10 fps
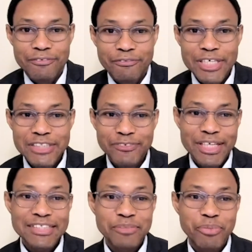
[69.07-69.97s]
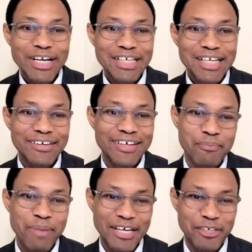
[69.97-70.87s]
First of all, let's break down
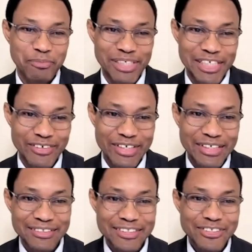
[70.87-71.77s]
hepatobiliary.